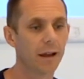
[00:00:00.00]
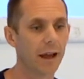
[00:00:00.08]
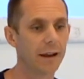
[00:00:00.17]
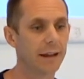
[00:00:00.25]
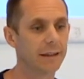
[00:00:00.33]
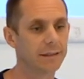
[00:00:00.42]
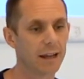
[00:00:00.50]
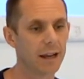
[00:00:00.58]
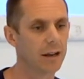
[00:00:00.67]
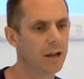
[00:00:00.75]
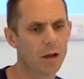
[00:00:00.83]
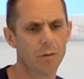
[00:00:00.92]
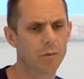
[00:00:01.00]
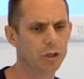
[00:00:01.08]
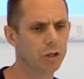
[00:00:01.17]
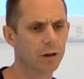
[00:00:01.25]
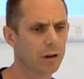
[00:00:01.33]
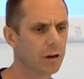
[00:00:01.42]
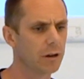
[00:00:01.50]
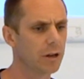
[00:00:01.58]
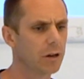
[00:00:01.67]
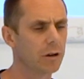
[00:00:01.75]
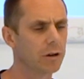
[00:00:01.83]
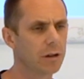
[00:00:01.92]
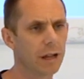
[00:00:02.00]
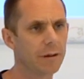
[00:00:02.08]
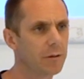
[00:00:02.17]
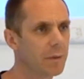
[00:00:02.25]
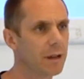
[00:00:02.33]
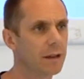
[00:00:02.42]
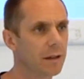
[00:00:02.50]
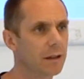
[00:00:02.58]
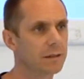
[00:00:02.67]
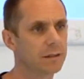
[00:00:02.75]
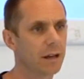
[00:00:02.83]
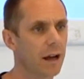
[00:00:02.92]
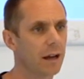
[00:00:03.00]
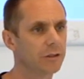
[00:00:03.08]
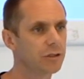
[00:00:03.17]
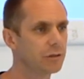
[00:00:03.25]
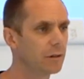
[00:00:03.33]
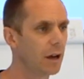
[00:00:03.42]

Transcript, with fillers: and he said, but you're, you know, you claim to be this uh,